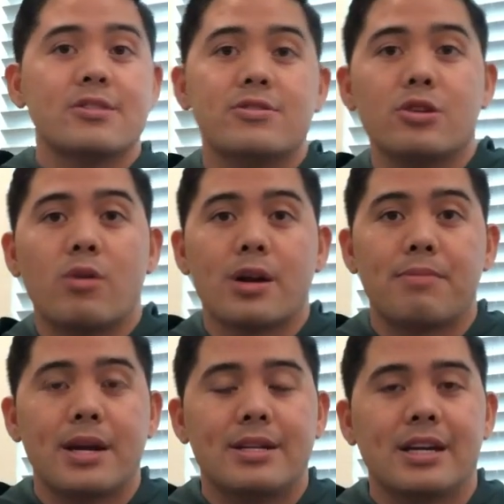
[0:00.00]
you do want to
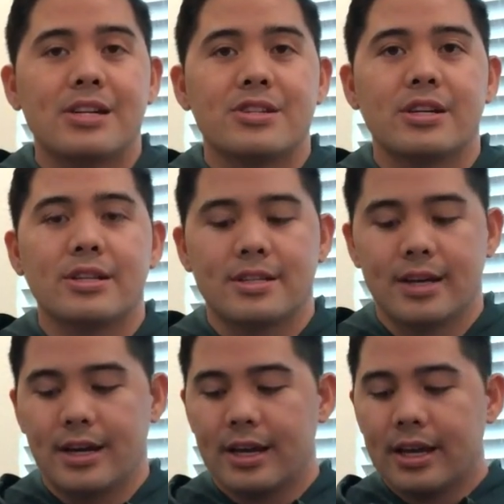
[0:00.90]
pay attention
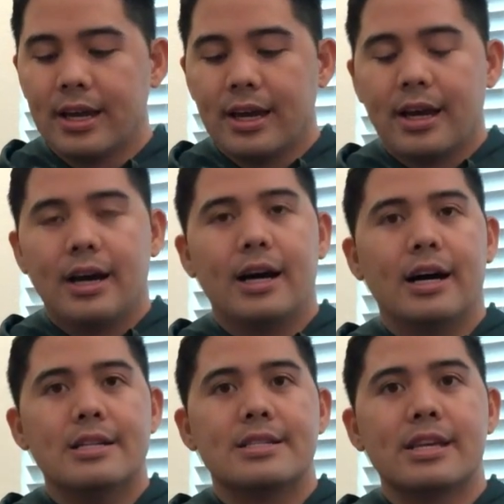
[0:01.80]
to
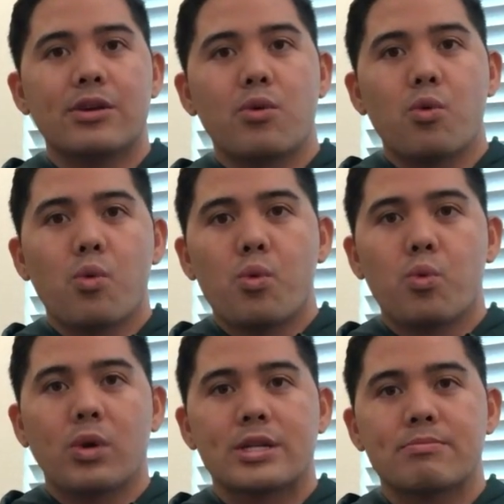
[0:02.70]
see
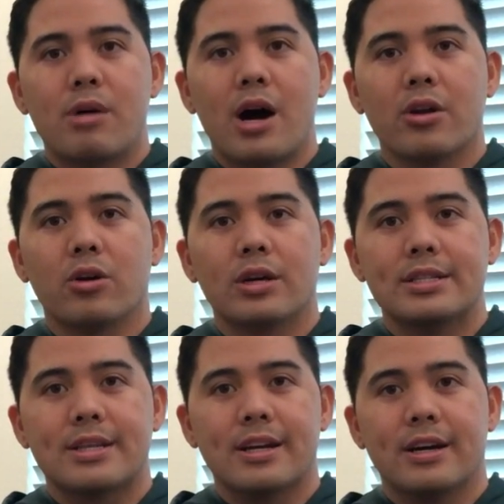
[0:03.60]
which model is
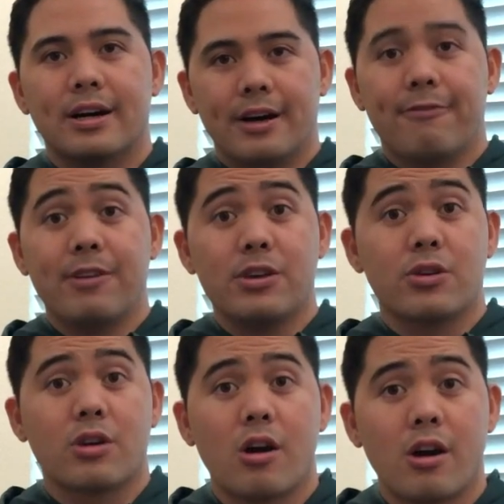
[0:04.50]
gonna fit your
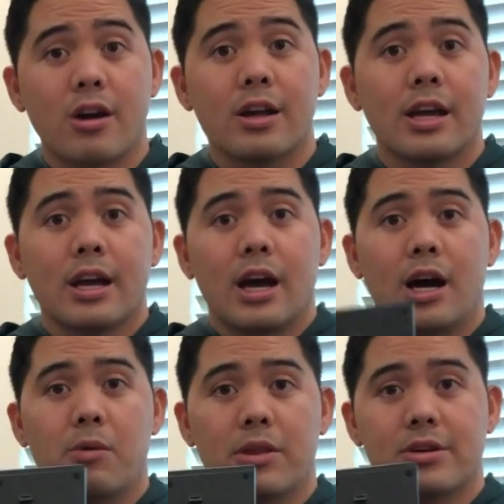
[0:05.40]
car,
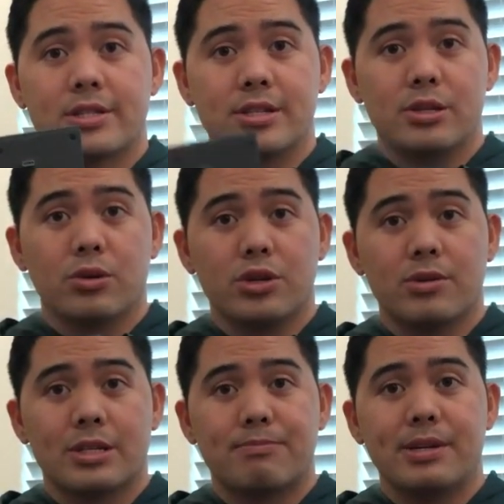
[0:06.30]
whether it's the dual
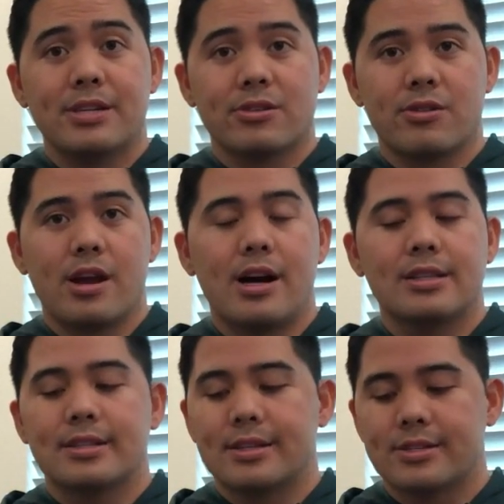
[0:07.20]
USBs or
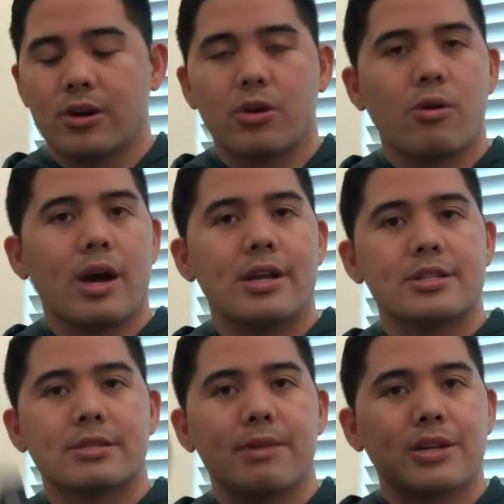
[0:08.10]
not. So go ahead and
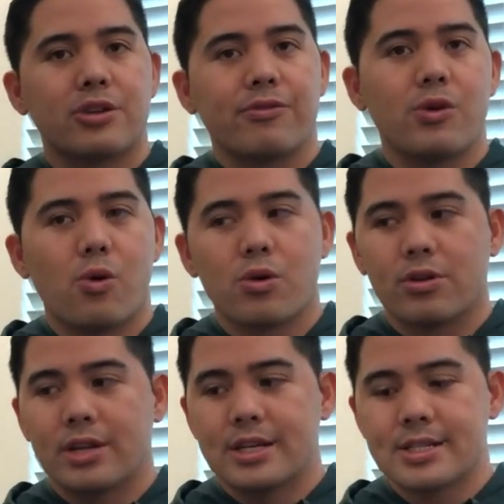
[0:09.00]
just make sure if you order
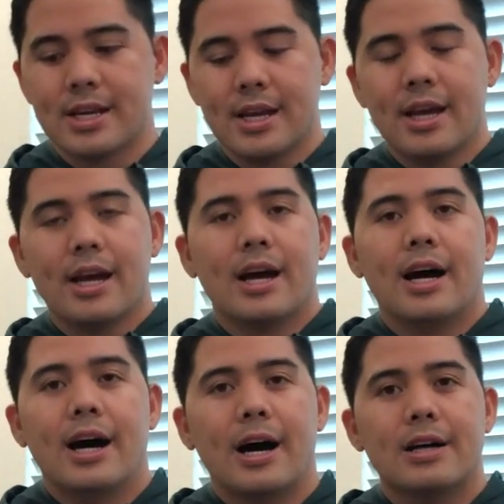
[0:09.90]
this
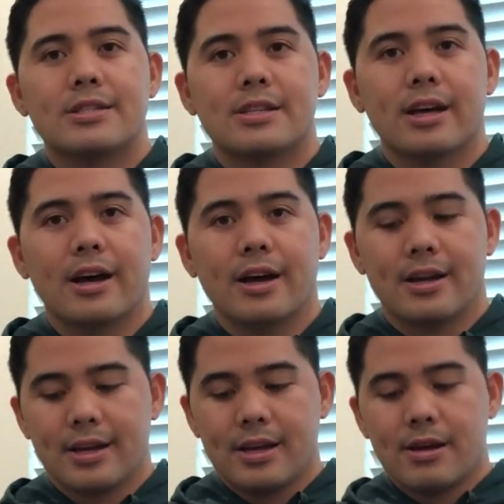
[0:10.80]
to
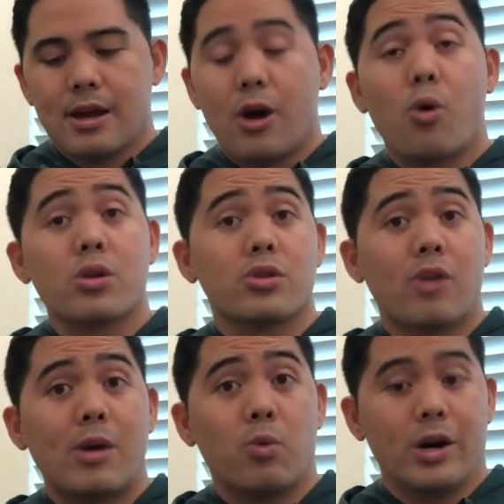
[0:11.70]
order the
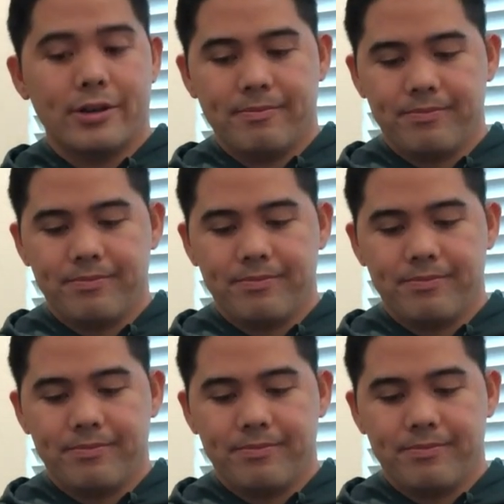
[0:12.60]
right one.